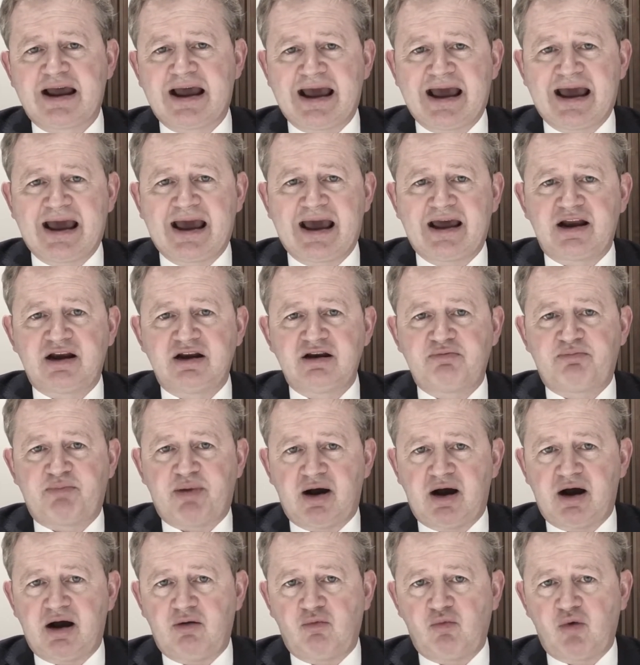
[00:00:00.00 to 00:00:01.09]
and
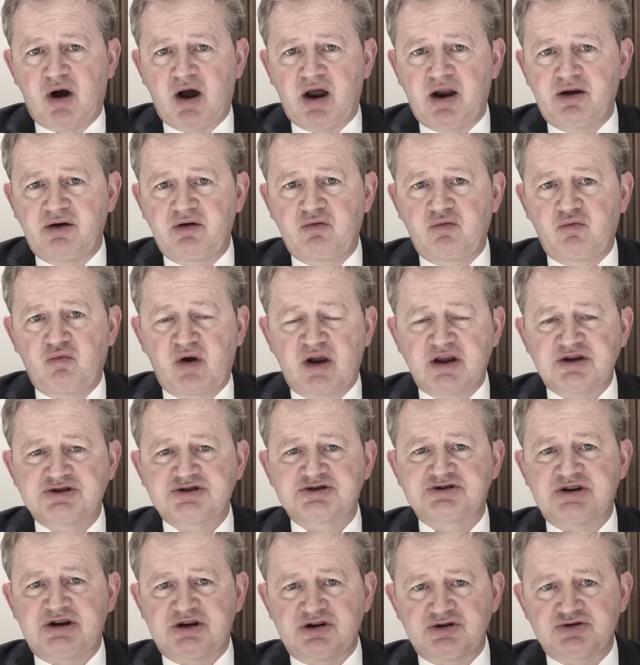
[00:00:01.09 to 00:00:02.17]
part one,
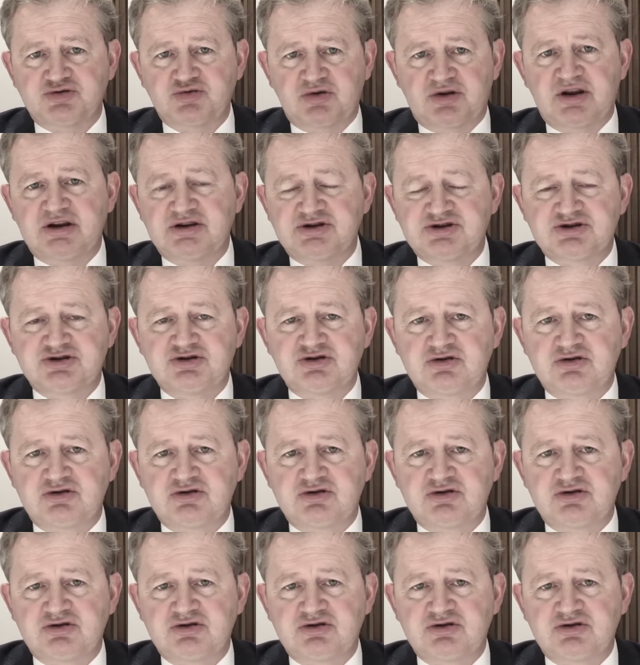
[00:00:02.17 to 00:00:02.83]
which deals with these